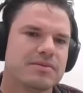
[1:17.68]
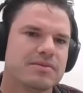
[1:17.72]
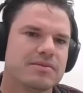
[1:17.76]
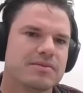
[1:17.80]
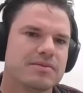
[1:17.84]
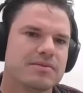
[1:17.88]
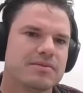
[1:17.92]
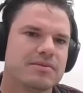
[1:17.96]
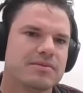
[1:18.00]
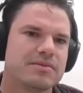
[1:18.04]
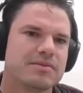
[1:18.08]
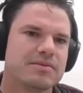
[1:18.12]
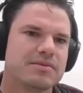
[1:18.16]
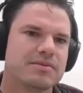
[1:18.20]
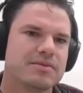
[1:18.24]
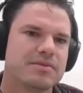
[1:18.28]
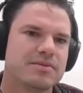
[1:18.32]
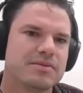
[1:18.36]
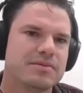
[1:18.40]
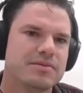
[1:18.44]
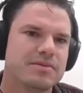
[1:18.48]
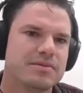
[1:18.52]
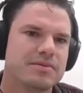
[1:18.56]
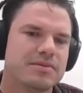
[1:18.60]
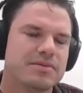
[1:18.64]

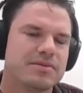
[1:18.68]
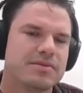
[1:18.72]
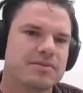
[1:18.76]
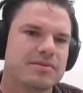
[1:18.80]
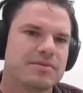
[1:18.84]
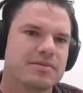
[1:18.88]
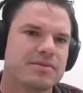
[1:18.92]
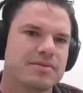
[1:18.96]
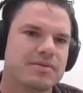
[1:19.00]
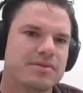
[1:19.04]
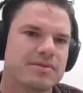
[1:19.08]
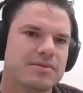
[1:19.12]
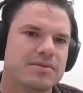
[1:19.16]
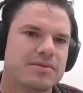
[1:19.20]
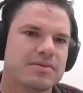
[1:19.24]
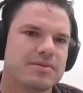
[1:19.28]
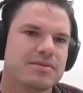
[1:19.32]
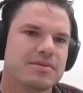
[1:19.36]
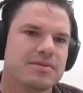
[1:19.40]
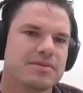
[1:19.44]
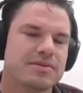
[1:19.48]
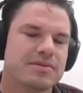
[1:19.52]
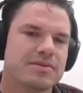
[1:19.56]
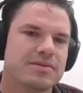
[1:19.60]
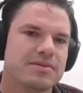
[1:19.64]

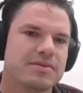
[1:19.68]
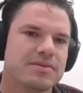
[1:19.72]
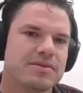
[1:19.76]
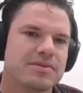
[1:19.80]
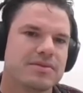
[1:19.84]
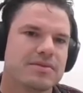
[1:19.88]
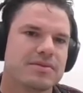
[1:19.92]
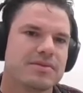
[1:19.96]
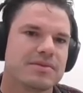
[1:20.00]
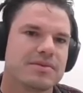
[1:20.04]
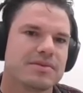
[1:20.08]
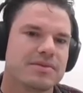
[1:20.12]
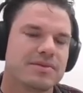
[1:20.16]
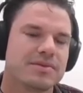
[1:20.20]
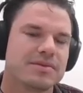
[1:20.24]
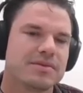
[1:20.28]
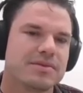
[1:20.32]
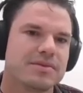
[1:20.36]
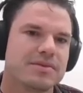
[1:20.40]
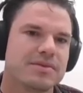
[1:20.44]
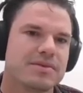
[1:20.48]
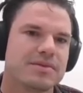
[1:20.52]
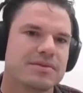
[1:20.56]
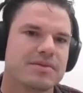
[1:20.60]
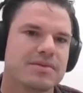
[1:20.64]

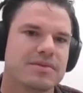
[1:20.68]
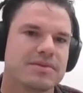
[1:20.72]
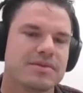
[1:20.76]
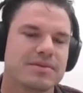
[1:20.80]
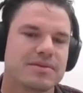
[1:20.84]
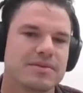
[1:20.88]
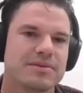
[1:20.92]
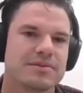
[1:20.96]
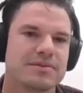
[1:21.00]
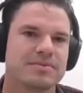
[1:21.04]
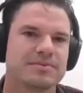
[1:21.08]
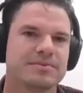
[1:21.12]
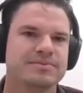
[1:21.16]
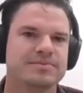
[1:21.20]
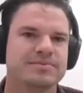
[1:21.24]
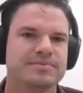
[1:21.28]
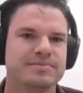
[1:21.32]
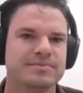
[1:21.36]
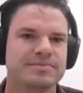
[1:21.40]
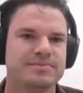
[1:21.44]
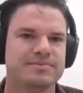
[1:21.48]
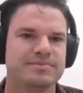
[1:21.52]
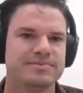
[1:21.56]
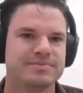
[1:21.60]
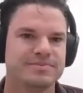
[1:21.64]

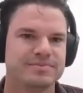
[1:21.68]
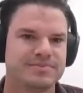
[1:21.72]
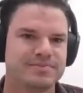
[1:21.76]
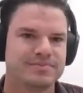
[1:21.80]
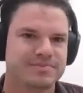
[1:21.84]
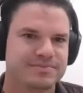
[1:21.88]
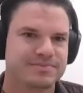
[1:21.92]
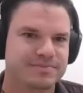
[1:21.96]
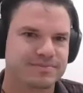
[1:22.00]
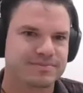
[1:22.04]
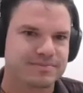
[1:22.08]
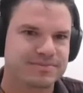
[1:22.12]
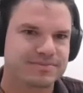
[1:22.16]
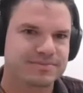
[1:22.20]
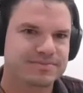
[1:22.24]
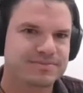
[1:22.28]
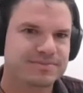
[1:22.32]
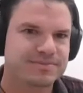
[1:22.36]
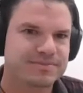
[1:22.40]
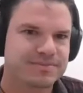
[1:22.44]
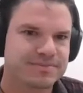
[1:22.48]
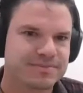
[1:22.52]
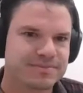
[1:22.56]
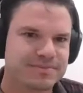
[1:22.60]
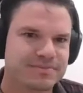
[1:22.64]

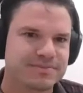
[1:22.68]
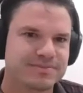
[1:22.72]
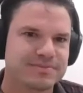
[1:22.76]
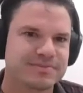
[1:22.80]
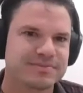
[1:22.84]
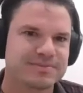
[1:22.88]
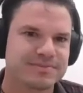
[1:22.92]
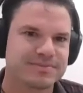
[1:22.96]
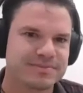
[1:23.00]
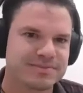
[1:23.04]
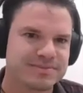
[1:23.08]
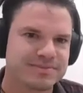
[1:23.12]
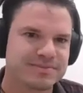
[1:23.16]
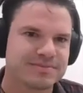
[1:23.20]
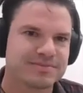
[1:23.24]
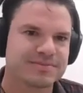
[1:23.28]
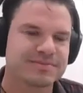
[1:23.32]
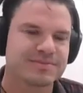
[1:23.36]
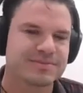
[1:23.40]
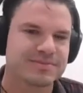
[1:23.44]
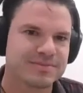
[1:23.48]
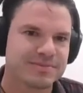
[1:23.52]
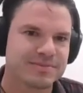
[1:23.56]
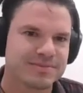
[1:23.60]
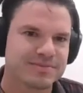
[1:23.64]

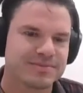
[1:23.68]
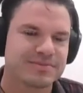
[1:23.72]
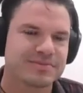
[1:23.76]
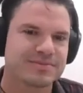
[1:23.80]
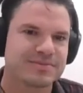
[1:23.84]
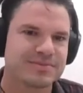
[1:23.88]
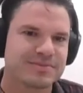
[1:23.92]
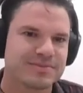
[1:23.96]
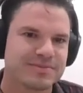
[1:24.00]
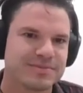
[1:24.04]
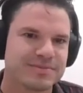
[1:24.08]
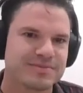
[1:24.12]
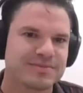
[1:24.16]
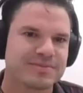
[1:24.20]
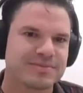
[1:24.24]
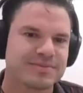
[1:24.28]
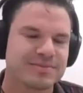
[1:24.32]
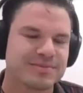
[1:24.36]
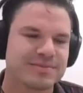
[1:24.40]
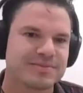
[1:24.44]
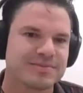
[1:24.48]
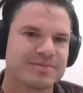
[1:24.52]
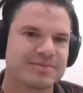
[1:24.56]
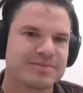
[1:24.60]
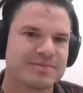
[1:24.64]

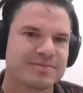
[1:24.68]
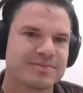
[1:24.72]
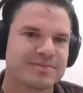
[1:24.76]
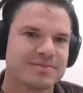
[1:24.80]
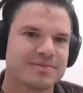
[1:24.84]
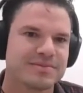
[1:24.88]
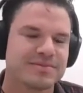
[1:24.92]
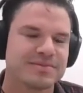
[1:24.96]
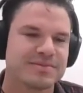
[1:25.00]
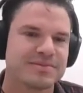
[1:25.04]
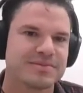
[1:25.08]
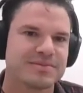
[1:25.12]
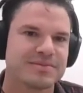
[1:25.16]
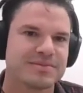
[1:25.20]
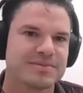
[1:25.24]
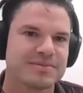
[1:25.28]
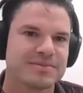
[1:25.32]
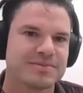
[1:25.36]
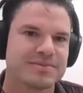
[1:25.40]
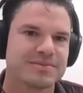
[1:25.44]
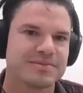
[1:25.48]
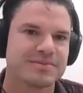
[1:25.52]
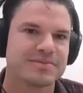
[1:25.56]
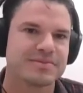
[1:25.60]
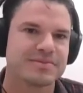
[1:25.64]
(not speaking)